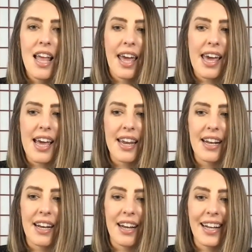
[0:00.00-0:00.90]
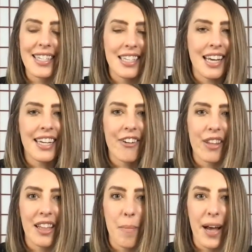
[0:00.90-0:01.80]
And I get to kind of hear
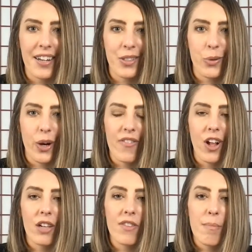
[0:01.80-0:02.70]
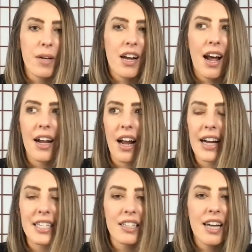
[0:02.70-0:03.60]
like the backstory of all of them, but I
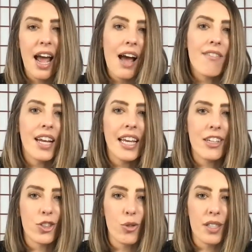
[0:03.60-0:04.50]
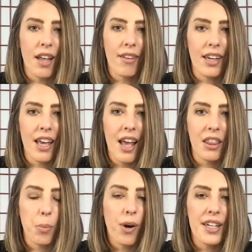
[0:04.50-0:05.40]
didn't have any issues selling it at
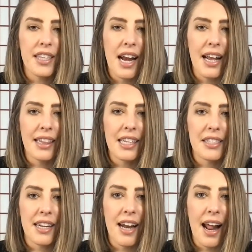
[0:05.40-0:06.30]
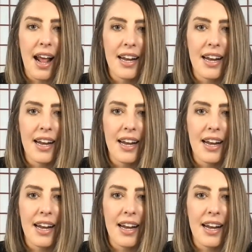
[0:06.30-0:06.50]
the price that I had listed it at.